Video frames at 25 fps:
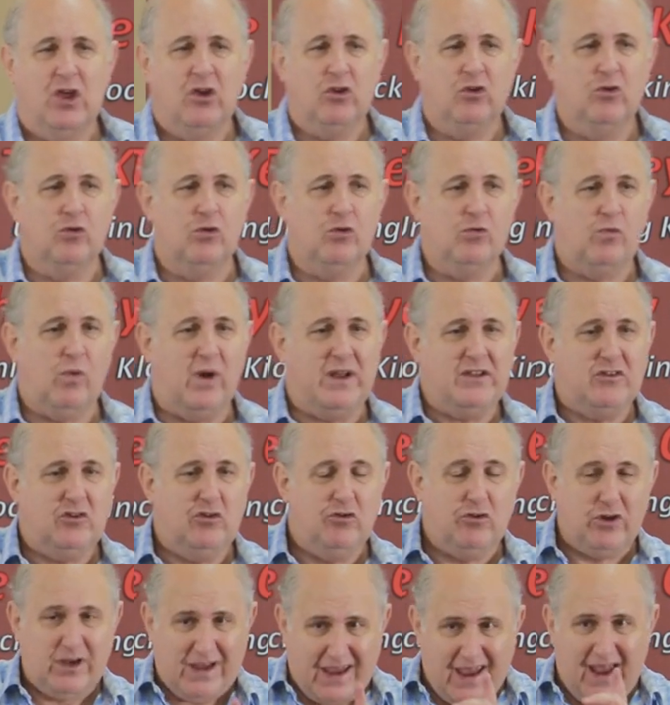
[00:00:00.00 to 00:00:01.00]
You'll want
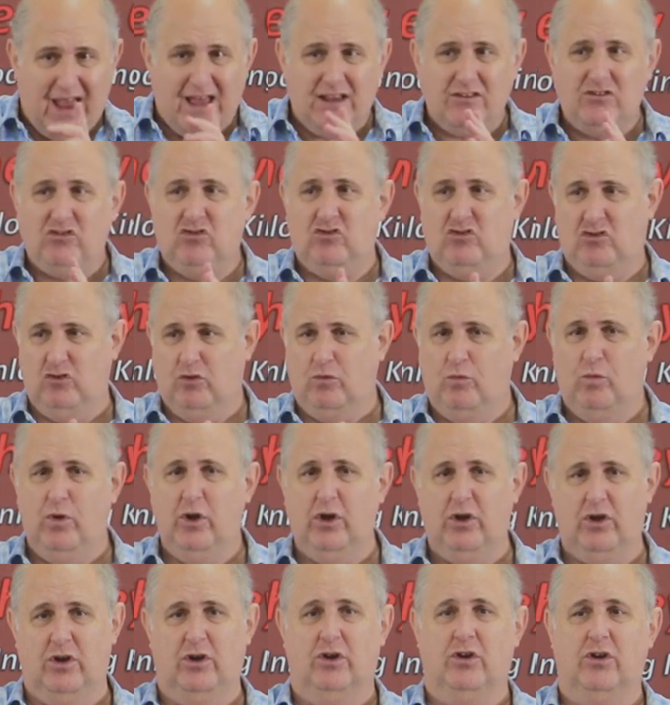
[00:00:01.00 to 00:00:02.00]
to count your
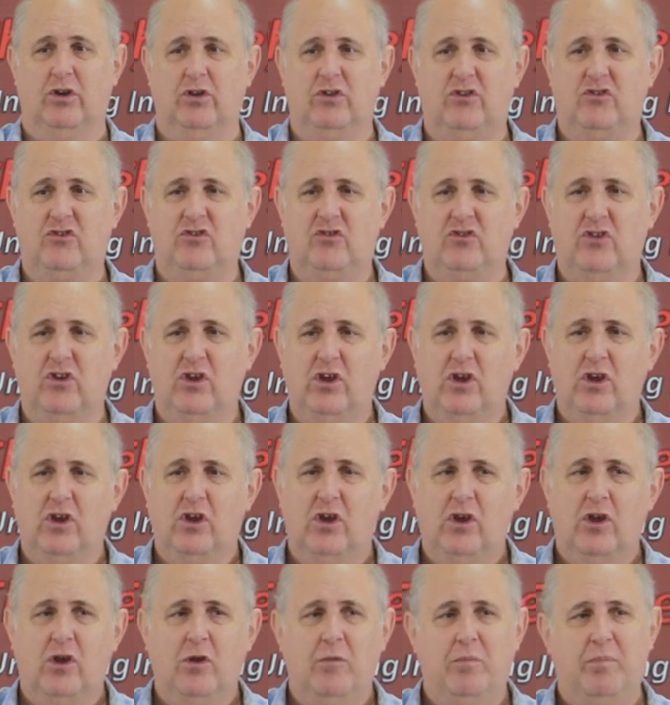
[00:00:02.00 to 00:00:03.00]
words,
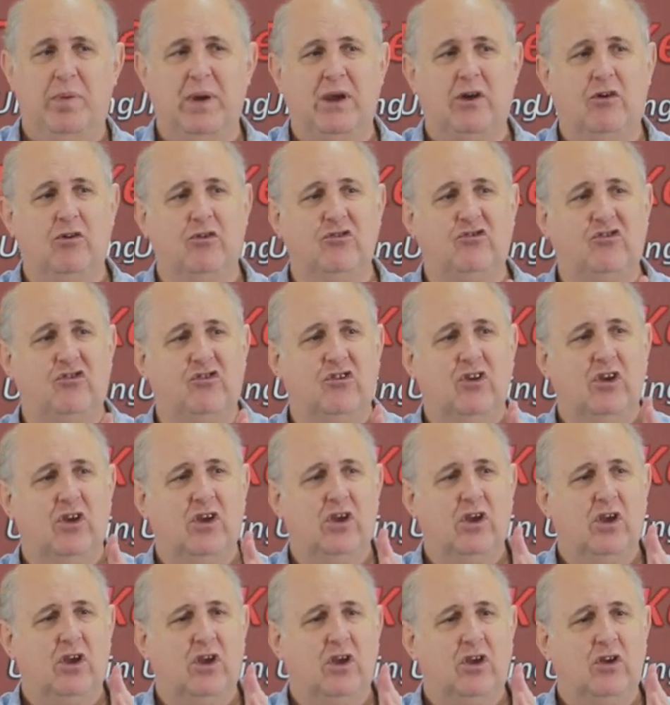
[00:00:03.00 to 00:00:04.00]
because
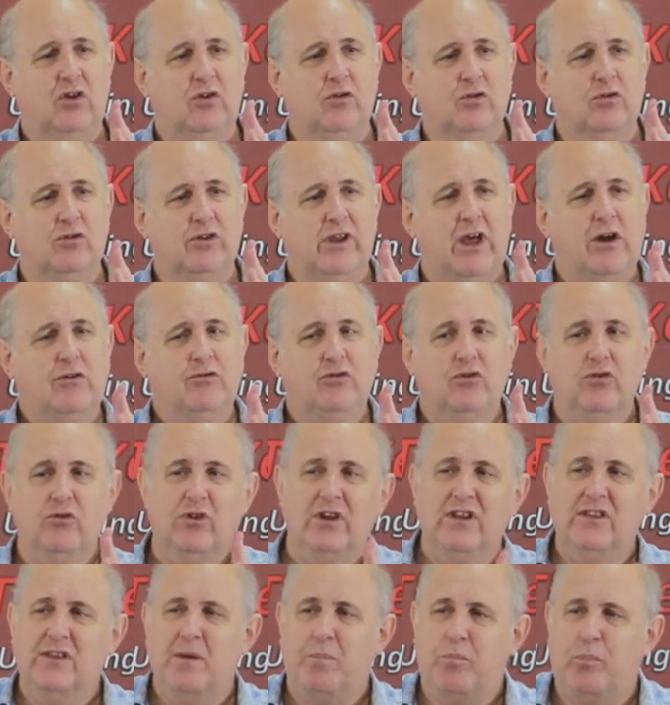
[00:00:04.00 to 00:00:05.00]
you'll know you're
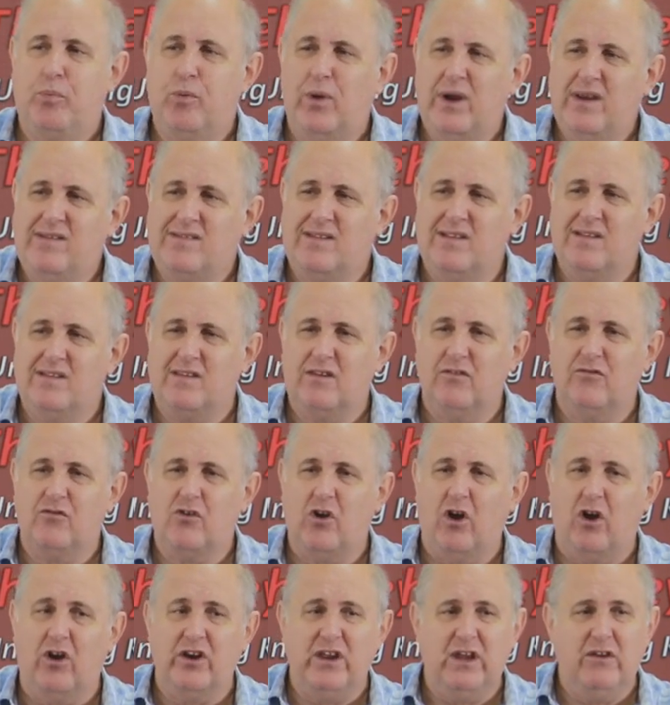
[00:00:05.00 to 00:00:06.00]
in the presence of
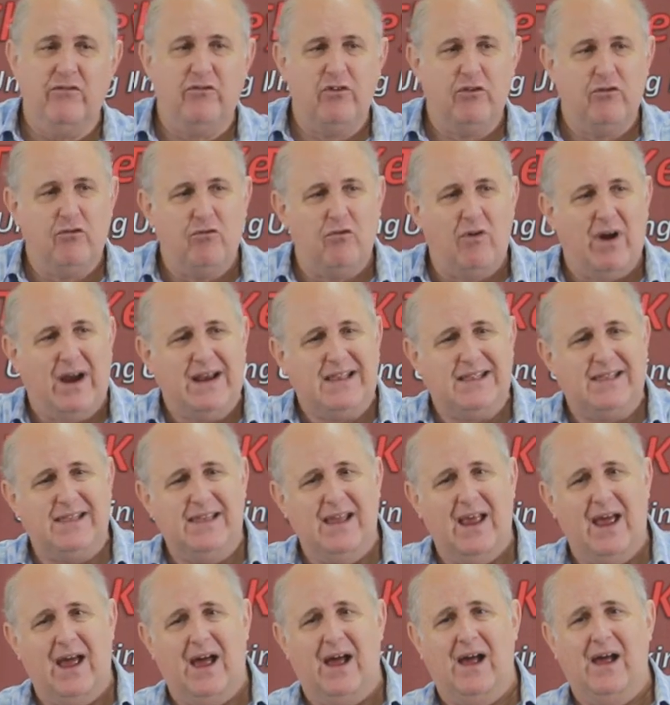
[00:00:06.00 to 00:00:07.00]
God. Even right
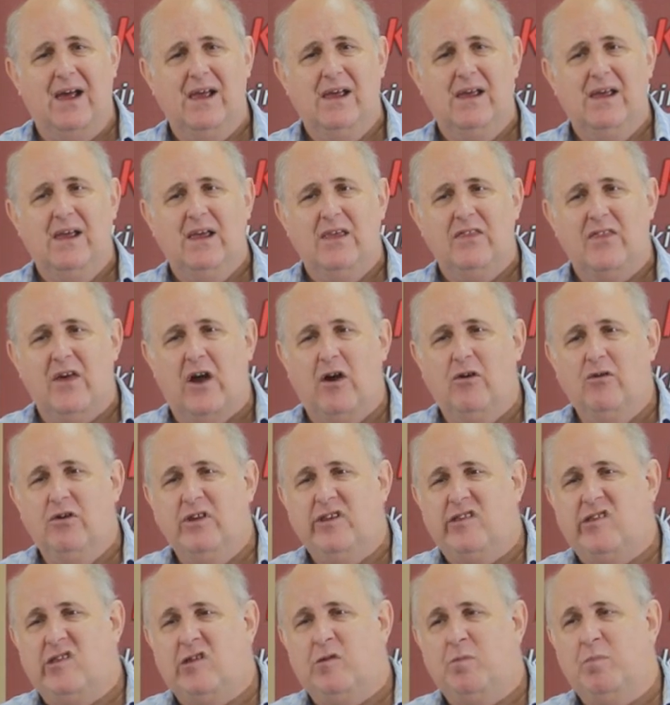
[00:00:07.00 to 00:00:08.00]
now, the Holy
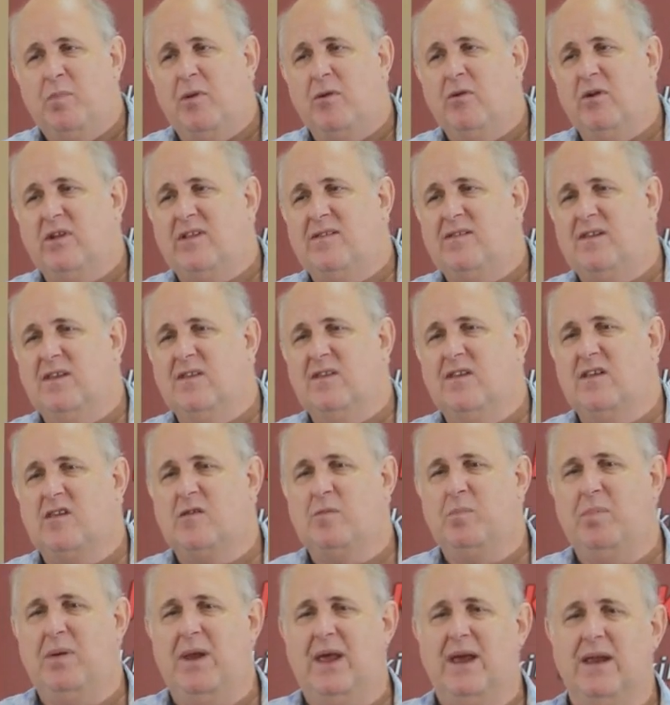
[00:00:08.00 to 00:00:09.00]
Spirit's in this
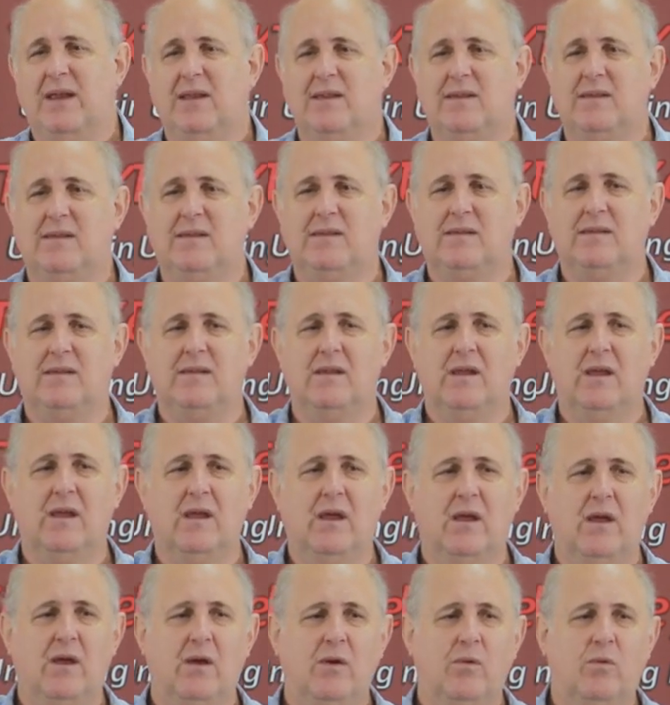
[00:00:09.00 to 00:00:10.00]
place.
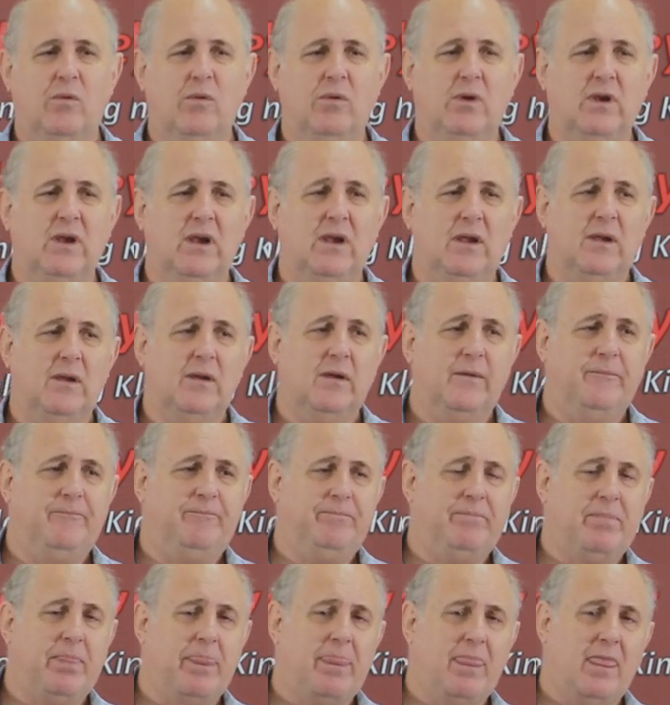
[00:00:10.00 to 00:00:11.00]
Well,
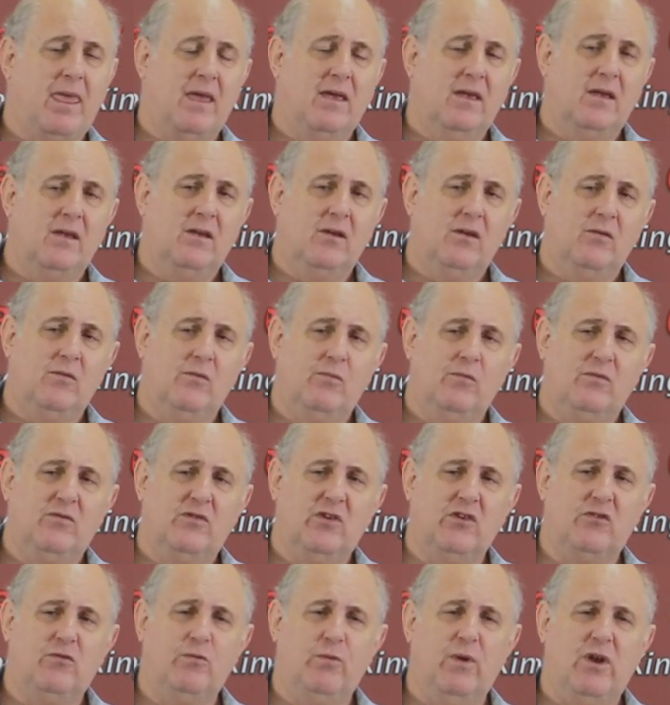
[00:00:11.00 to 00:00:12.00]

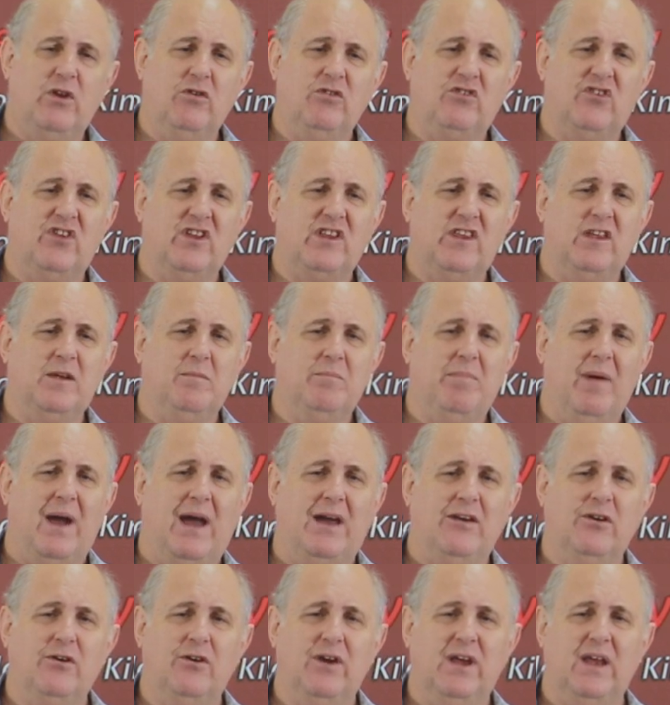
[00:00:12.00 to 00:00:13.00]
just where you're sitting, bow
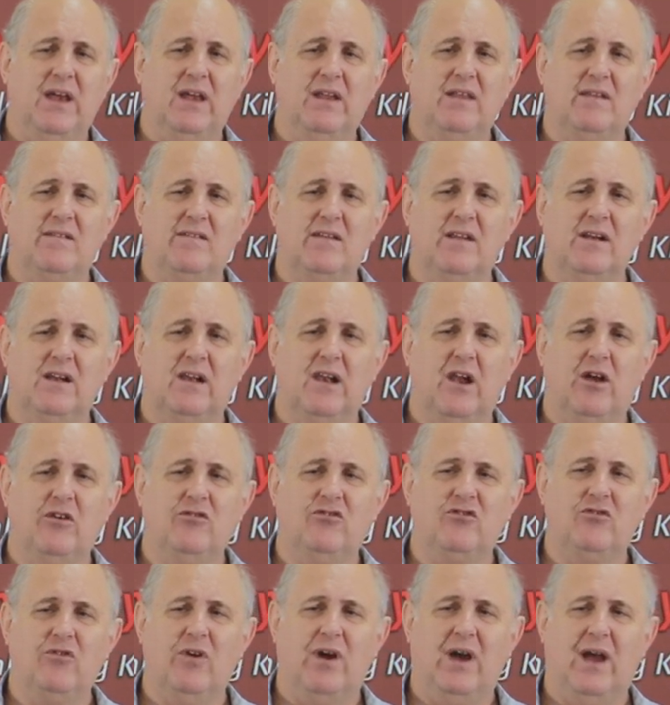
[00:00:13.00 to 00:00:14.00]
your heads and
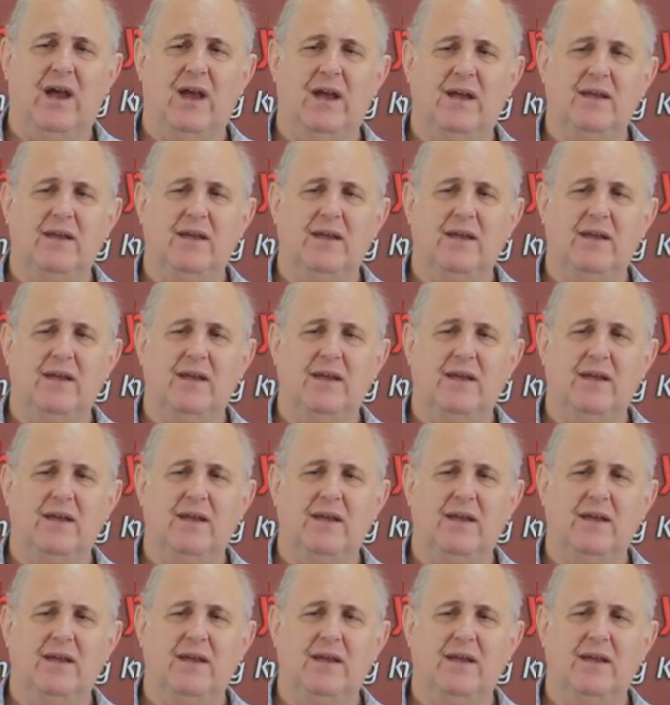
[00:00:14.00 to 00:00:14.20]
close your eyes.